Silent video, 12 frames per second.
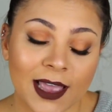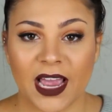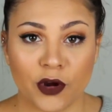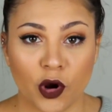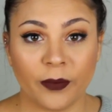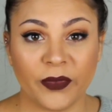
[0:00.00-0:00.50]

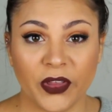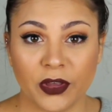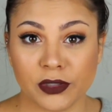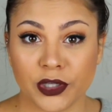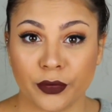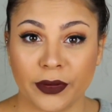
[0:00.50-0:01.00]
and hopefully
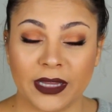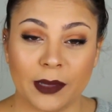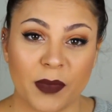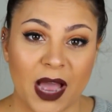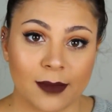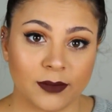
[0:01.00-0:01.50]
those 3
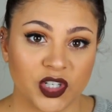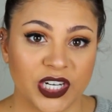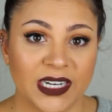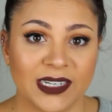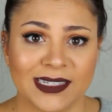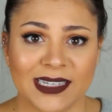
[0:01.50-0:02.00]
lip
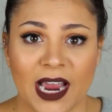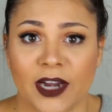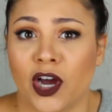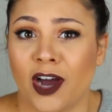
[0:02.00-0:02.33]
options kind